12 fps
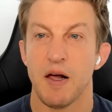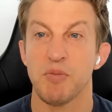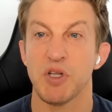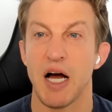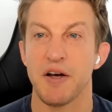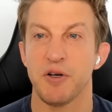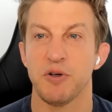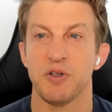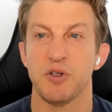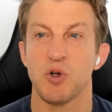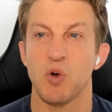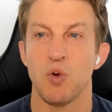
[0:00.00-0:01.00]
I'm glad
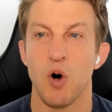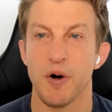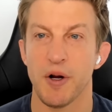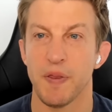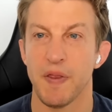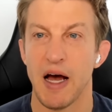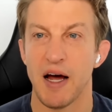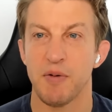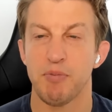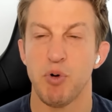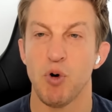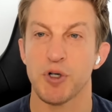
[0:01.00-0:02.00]
you quoted
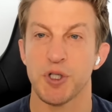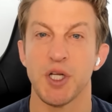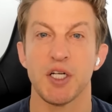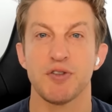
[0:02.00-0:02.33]
that portion.